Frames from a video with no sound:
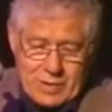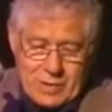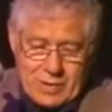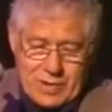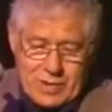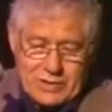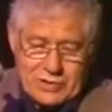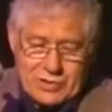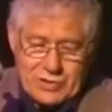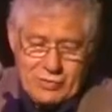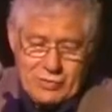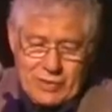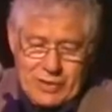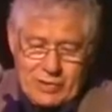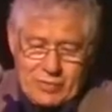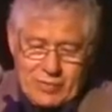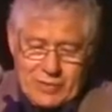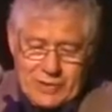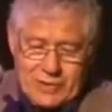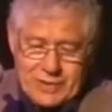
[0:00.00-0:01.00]
As you are
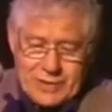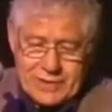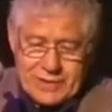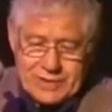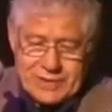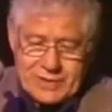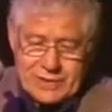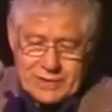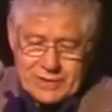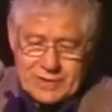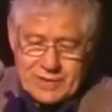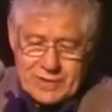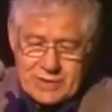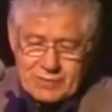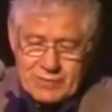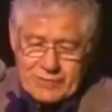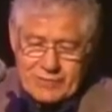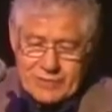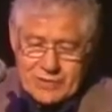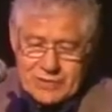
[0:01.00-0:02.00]
witnessing, some
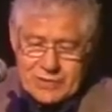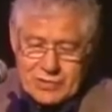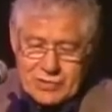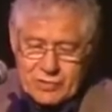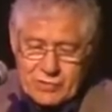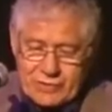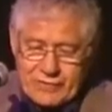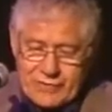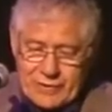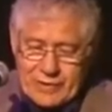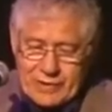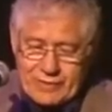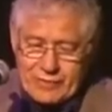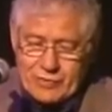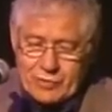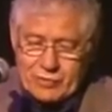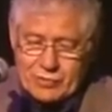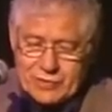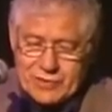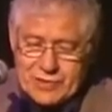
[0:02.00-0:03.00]
of us survived
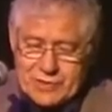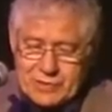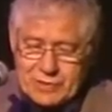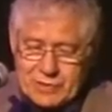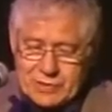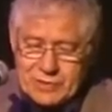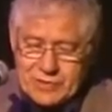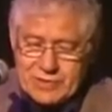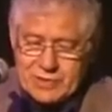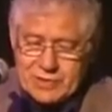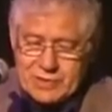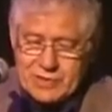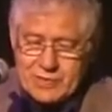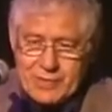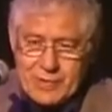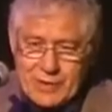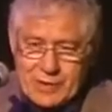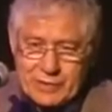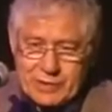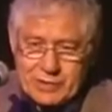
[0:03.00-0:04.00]
those years in
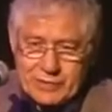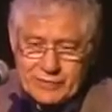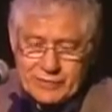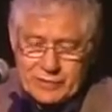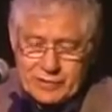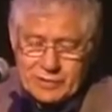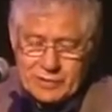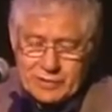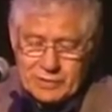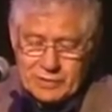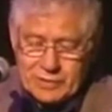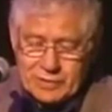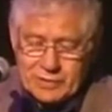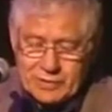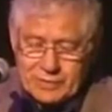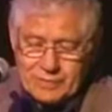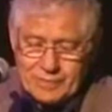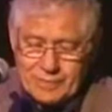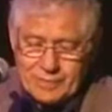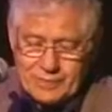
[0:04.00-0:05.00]
spite of it all.
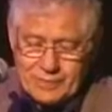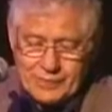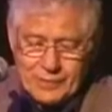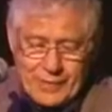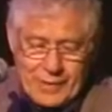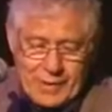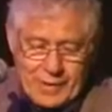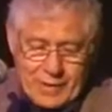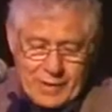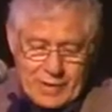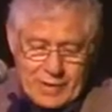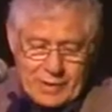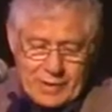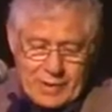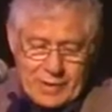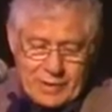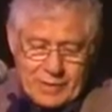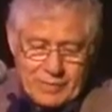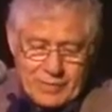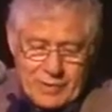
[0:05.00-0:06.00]

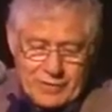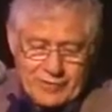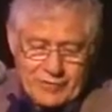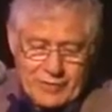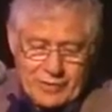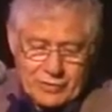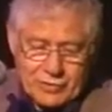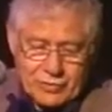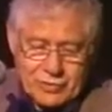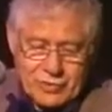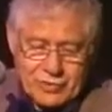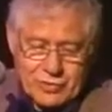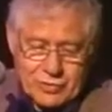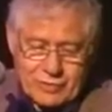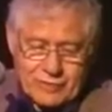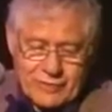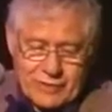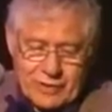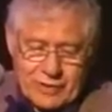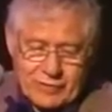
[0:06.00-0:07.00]
Like my fellow
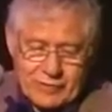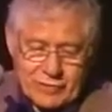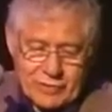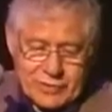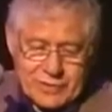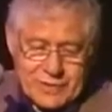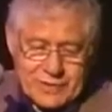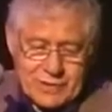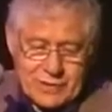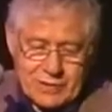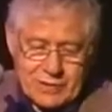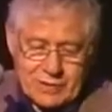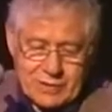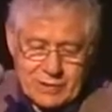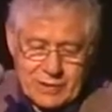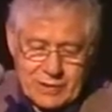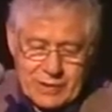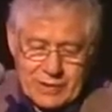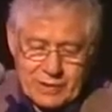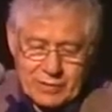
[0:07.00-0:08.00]
survivors here,
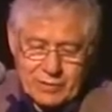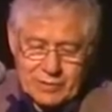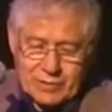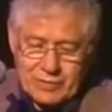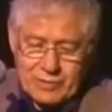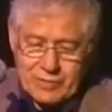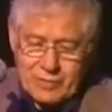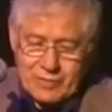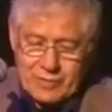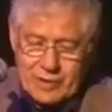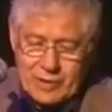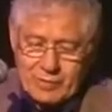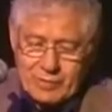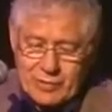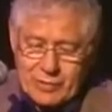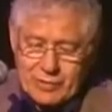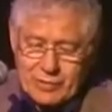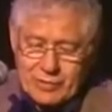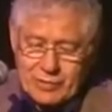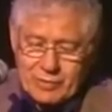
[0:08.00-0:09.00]
along with my
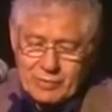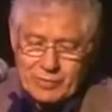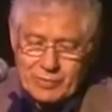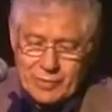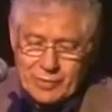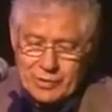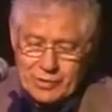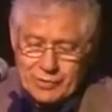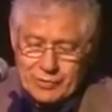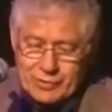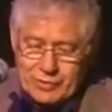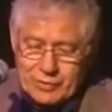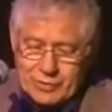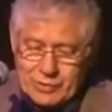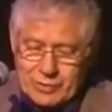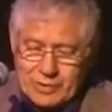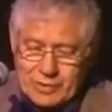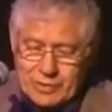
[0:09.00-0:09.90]
mother and brother,